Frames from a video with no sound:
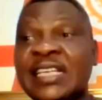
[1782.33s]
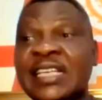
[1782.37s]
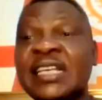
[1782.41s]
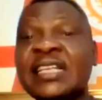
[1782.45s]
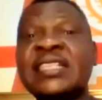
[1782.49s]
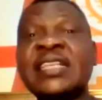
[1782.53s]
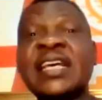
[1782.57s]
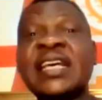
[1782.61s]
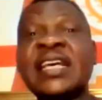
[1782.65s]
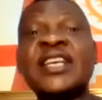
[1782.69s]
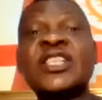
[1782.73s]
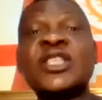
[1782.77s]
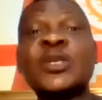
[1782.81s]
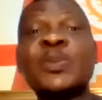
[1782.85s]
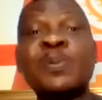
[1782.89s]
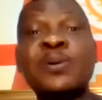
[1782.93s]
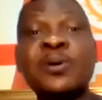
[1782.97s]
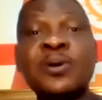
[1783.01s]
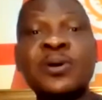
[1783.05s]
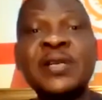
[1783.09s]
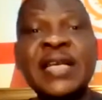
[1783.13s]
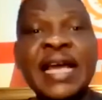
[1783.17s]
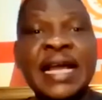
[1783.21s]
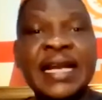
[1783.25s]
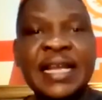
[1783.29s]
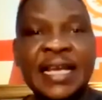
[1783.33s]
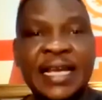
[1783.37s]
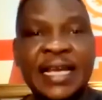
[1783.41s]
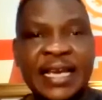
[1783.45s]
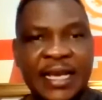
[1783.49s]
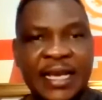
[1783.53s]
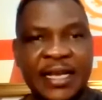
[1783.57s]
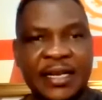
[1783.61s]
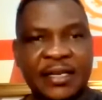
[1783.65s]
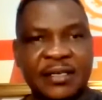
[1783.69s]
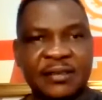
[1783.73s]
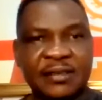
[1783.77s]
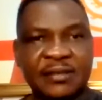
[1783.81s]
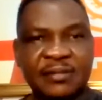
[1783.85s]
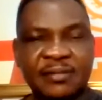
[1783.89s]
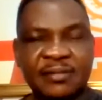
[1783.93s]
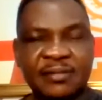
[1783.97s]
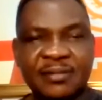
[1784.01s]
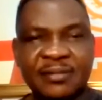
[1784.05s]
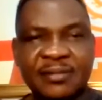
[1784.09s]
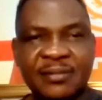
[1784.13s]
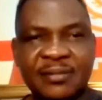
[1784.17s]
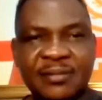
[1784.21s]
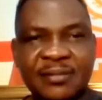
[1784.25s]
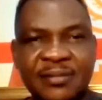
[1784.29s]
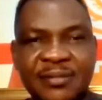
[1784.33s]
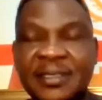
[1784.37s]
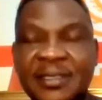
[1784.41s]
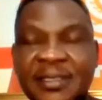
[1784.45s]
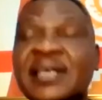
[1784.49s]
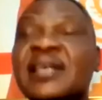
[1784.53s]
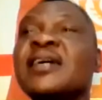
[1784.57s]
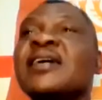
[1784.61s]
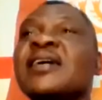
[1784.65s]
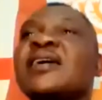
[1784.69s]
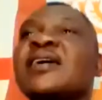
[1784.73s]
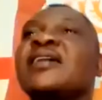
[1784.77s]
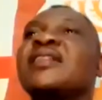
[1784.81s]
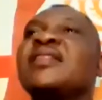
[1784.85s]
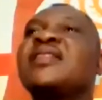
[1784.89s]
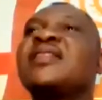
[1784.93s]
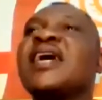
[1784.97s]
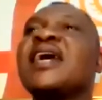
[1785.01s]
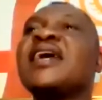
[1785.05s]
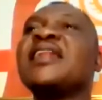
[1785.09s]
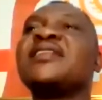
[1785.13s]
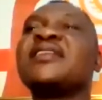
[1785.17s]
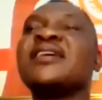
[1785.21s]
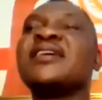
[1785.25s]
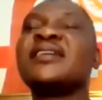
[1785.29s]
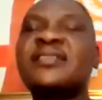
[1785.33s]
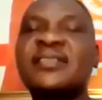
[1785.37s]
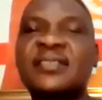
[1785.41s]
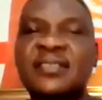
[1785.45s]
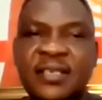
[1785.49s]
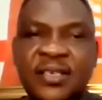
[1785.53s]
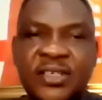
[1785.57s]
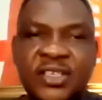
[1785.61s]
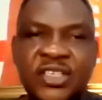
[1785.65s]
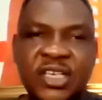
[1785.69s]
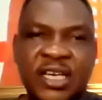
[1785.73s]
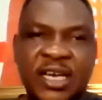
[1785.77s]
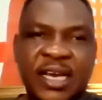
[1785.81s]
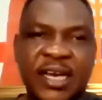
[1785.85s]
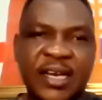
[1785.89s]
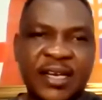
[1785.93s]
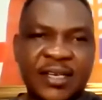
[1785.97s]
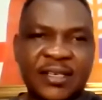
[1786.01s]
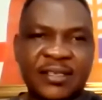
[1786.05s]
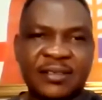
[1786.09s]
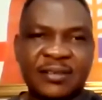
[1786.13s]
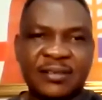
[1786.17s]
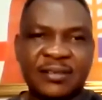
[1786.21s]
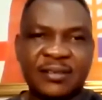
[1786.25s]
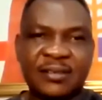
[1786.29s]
It exploded again. Then the teacher